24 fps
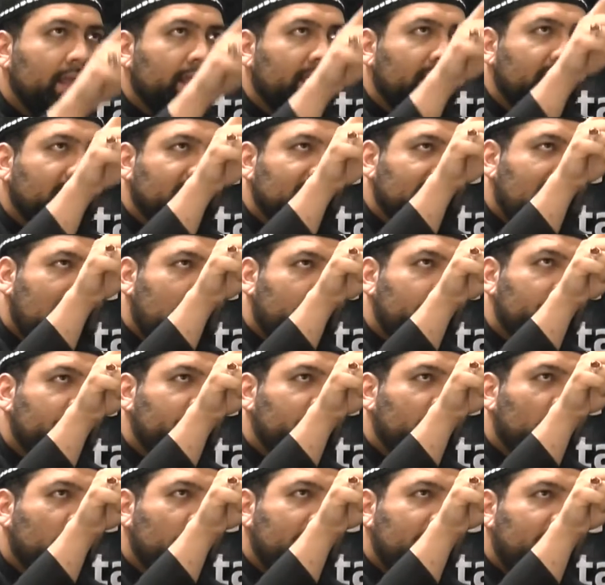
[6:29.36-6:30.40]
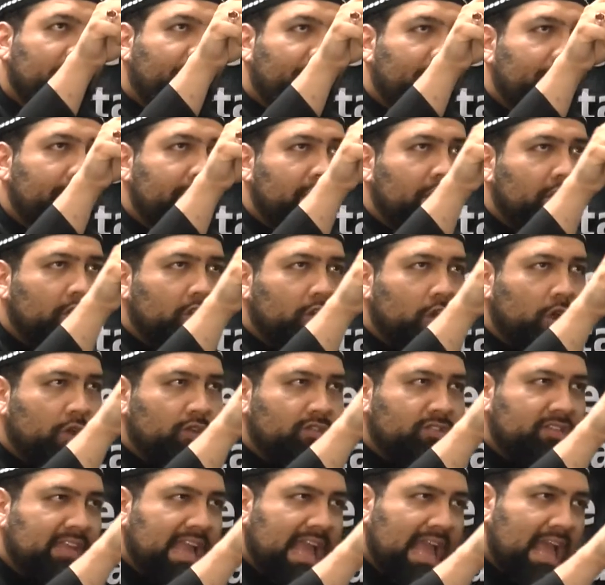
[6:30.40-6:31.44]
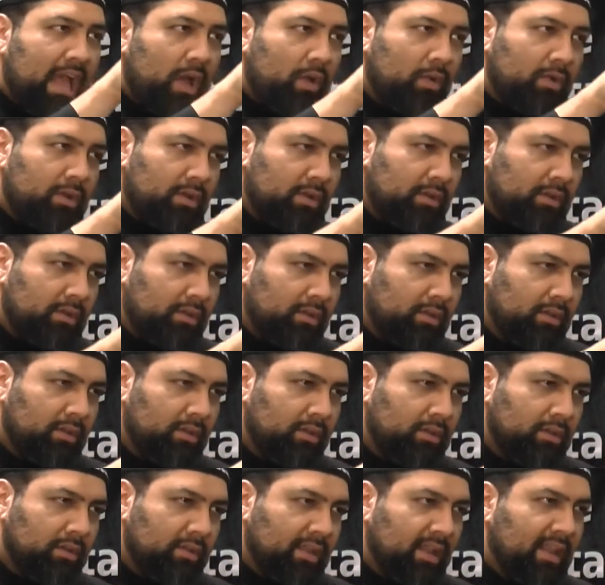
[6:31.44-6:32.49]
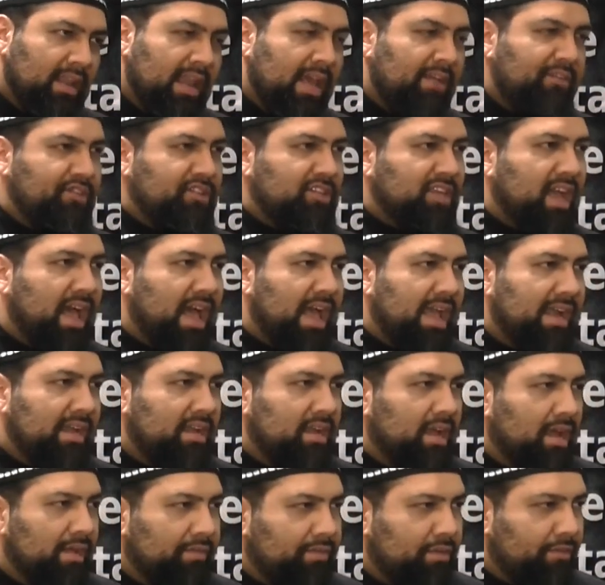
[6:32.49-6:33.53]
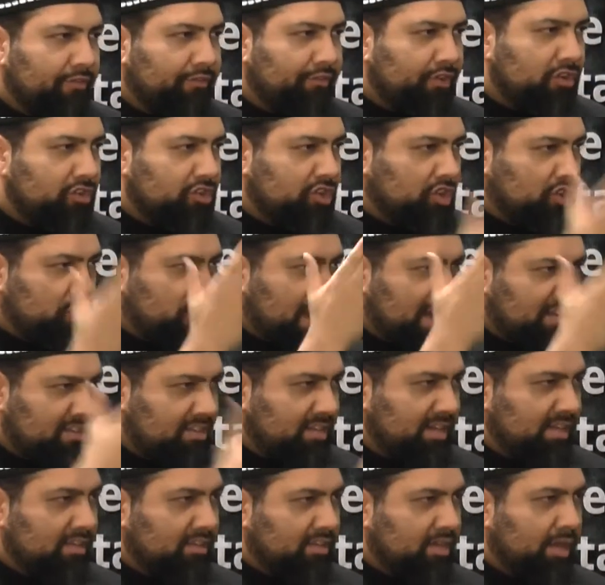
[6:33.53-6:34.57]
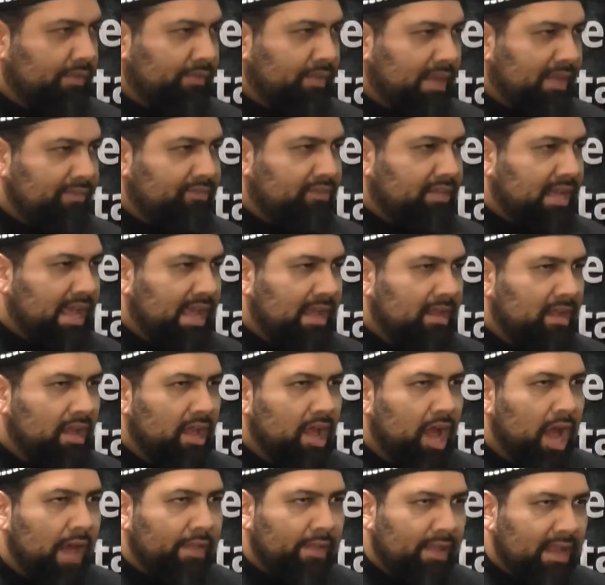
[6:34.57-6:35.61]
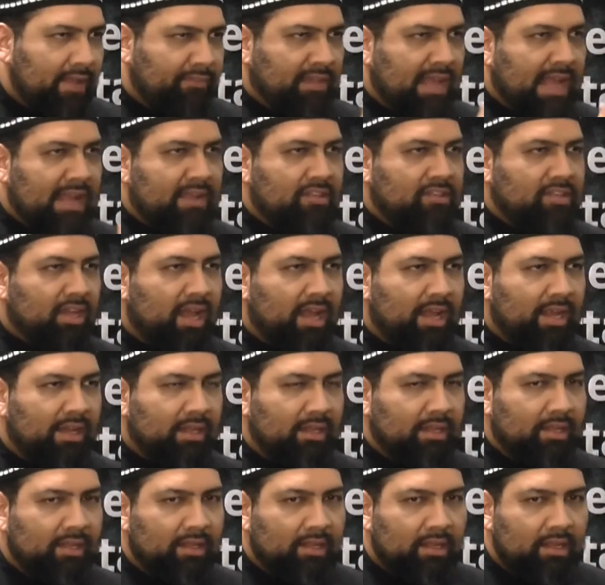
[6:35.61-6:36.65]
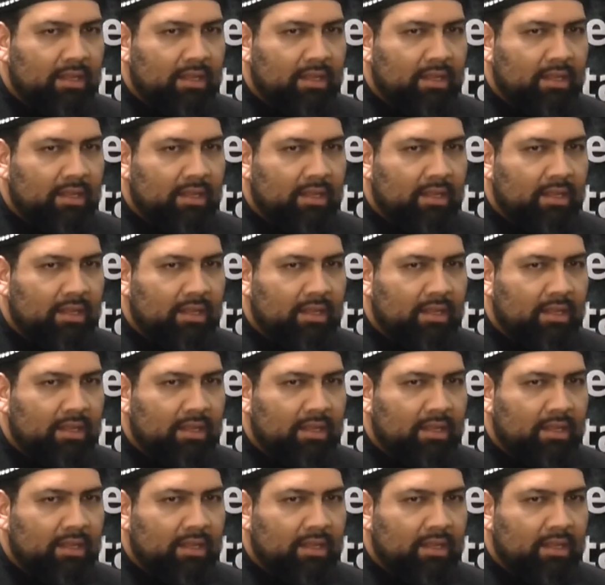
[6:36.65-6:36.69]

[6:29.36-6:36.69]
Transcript: He says our journey from there goes down the left side of the first crescent on the left-hand side.